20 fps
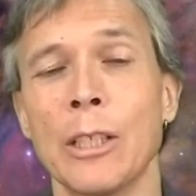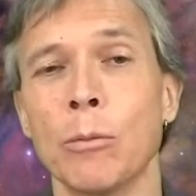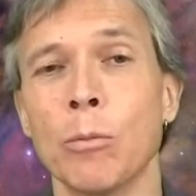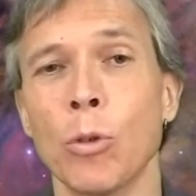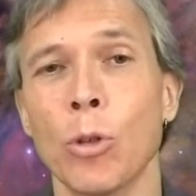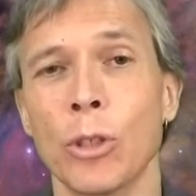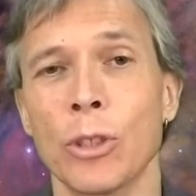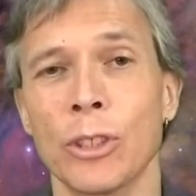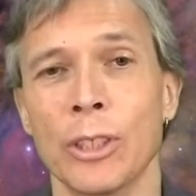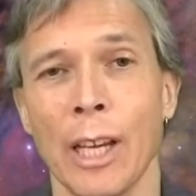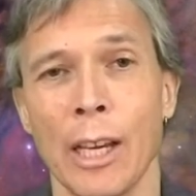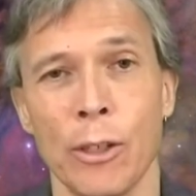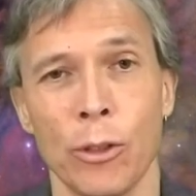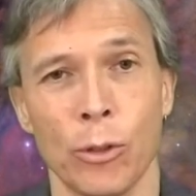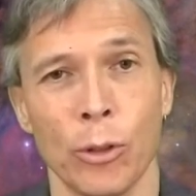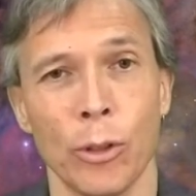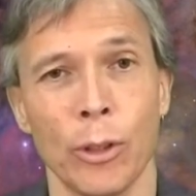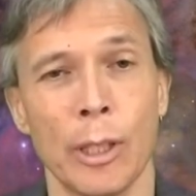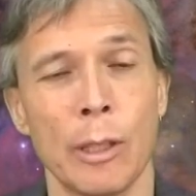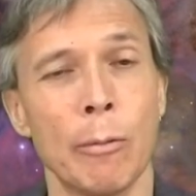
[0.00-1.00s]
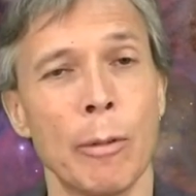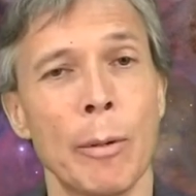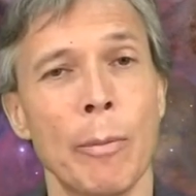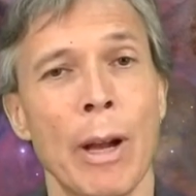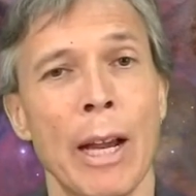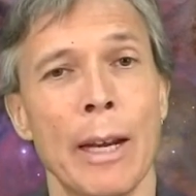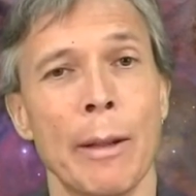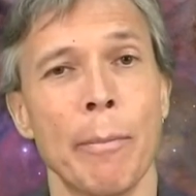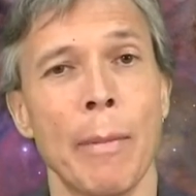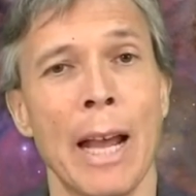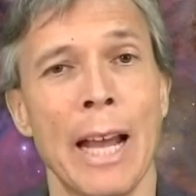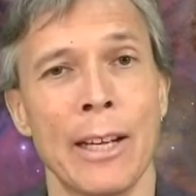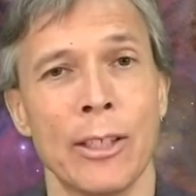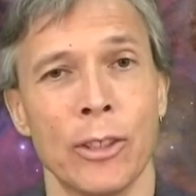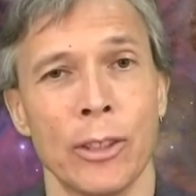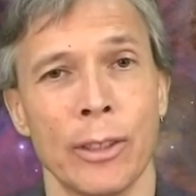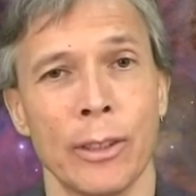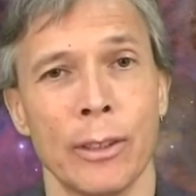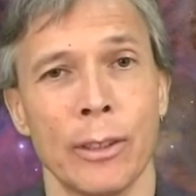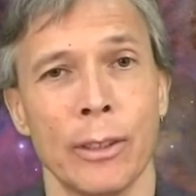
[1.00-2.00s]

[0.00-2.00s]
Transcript: more central than we might imagine.